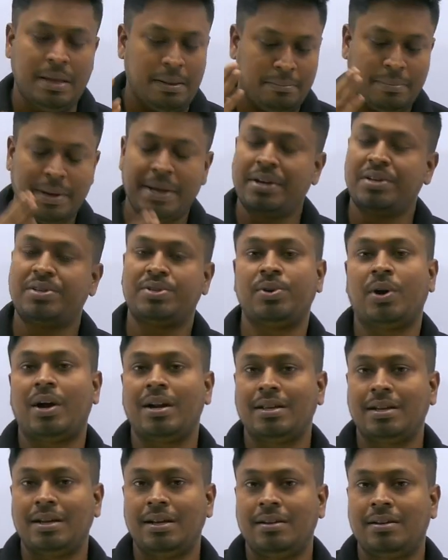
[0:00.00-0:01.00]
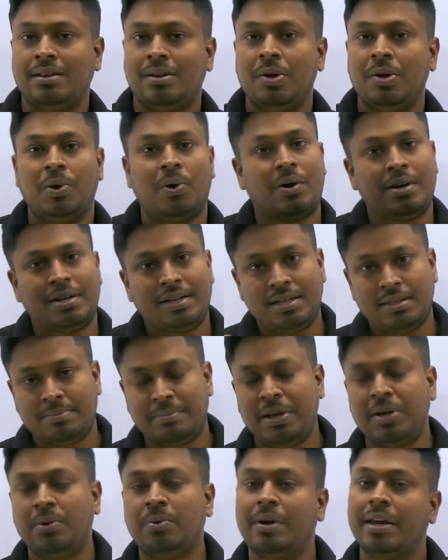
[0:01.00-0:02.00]
by a shortcut or else
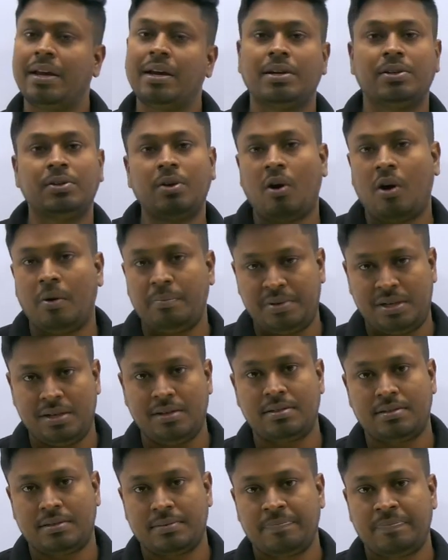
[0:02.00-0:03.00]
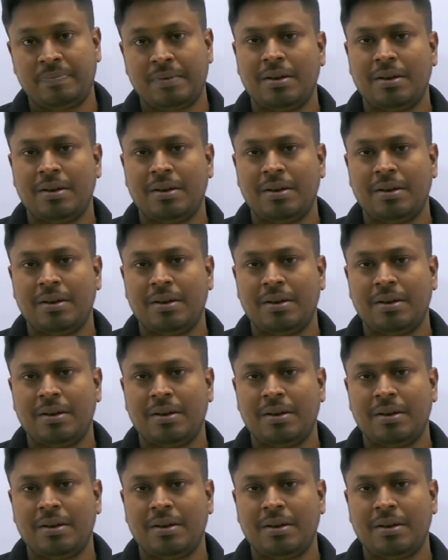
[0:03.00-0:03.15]
by looking at the options.